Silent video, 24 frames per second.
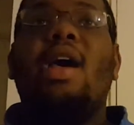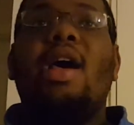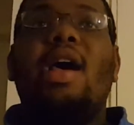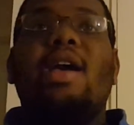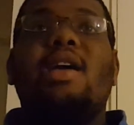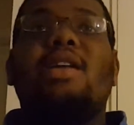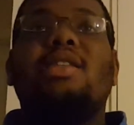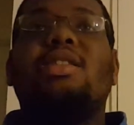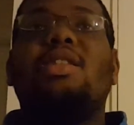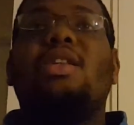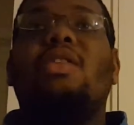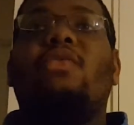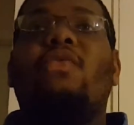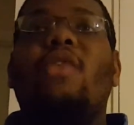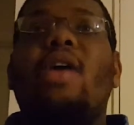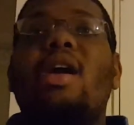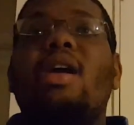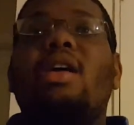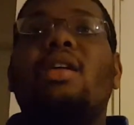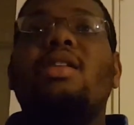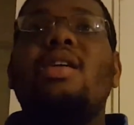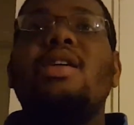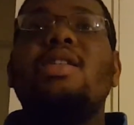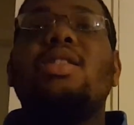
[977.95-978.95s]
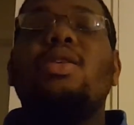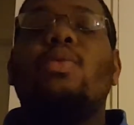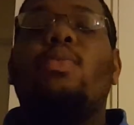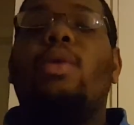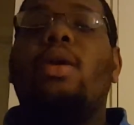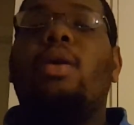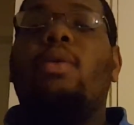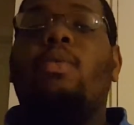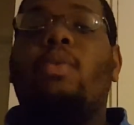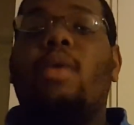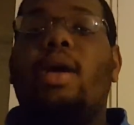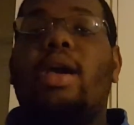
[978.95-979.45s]
Because at the very least, if
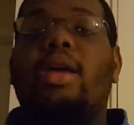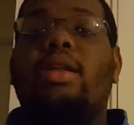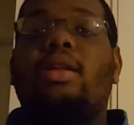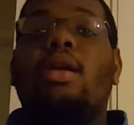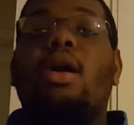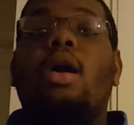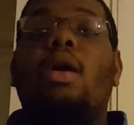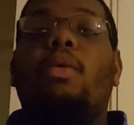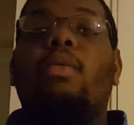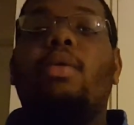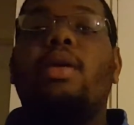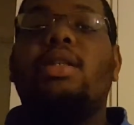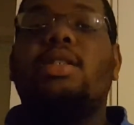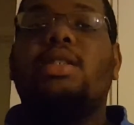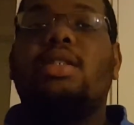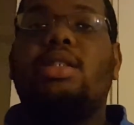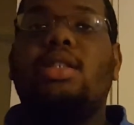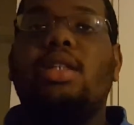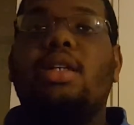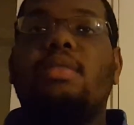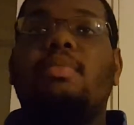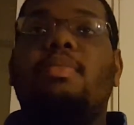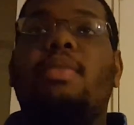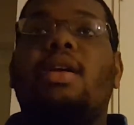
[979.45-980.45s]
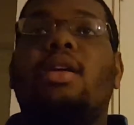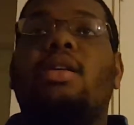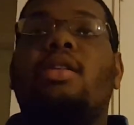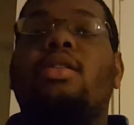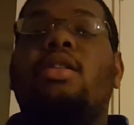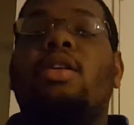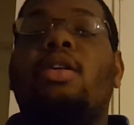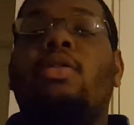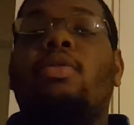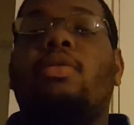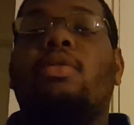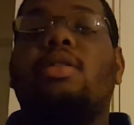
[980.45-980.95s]
we win, we should be in a
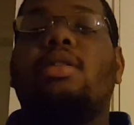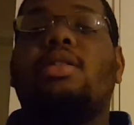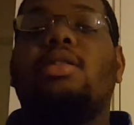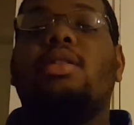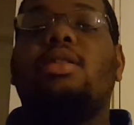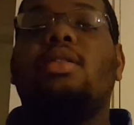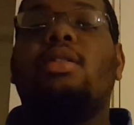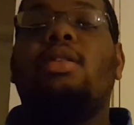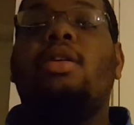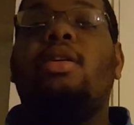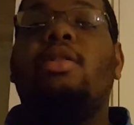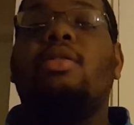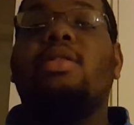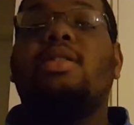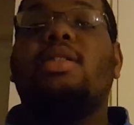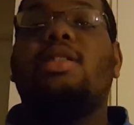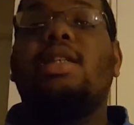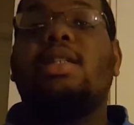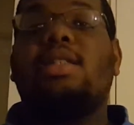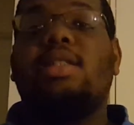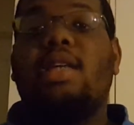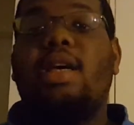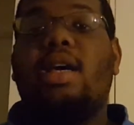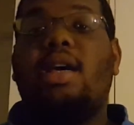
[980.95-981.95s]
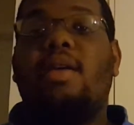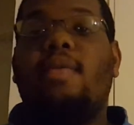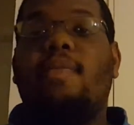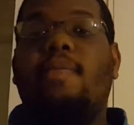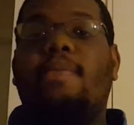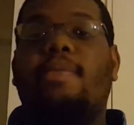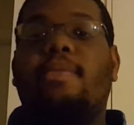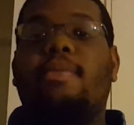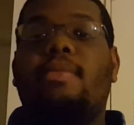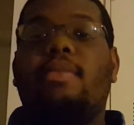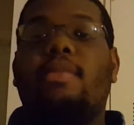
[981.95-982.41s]
New Year's Six game.